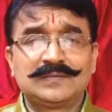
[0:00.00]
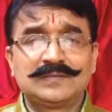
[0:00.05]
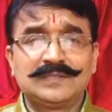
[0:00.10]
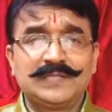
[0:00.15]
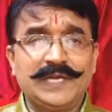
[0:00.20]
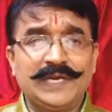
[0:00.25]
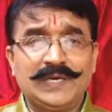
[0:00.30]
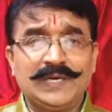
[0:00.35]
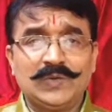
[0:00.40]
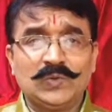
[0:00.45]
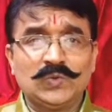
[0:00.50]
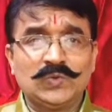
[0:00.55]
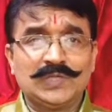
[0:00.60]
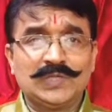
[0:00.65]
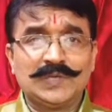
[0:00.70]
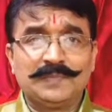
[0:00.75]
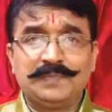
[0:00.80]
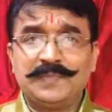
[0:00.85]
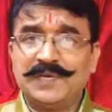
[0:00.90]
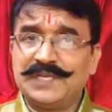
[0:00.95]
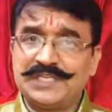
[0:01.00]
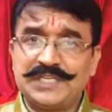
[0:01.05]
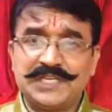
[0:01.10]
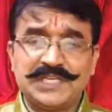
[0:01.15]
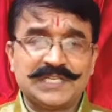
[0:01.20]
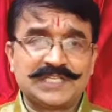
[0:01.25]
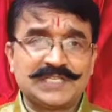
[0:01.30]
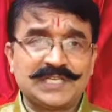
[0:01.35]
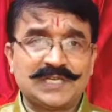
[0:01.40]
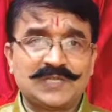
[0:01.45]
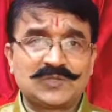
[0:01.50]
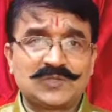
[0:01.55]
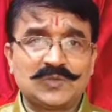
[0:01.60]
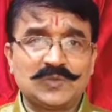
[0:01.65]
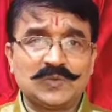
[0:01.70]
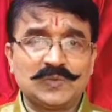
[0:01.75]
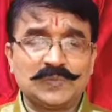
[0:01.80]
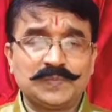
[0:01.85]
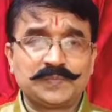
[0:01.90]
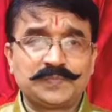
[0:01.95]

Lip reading: they do the business also.